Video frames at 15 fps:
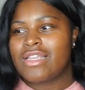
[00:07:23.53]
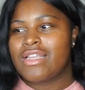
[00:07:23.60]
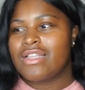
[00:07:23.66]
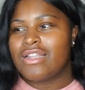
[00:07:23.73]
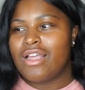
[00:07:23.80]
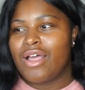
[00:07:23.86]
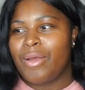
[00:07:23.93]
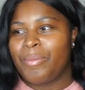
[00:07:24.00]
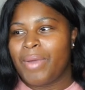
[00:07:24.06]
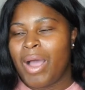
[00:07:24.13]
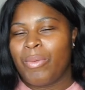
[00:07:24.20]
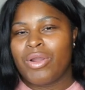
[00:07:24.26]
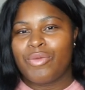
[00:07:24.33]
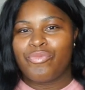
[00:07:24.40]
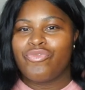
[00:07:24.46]
and
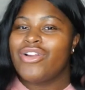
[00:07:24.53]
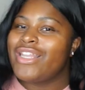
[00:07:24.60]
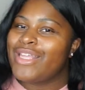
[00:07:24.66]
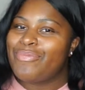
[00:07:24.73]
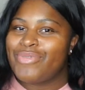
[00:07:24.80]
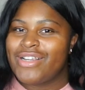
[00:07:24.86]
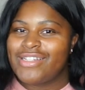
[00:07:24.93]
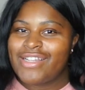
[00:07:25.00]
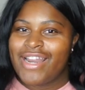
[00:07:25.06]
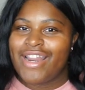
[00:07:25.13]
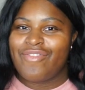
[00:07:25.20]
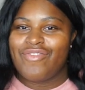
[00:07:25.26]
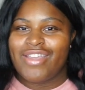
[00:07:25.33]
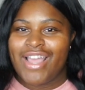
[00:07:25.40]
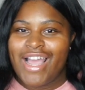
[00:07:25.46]
I would really appreciate
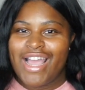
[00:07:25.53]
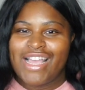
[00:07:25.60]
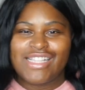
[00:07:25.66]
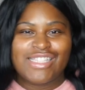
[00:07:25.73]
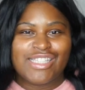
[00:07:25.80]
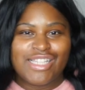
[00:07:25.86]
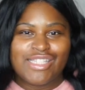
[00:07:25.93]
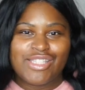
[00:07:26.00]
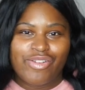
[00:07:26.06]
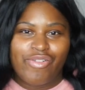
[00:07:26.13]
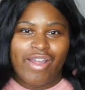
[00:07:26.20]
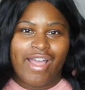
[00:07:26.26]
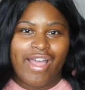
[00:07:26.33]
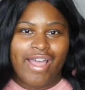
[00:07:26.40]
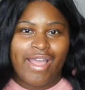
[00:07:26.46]
it if you guys
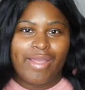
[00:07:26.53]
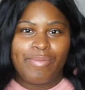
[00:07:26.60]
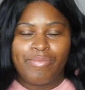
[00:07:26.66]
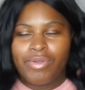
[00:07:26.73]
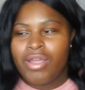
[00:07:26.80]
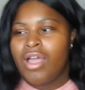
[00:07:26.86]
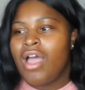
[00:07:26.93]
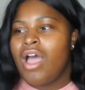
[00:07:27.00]
subscribe,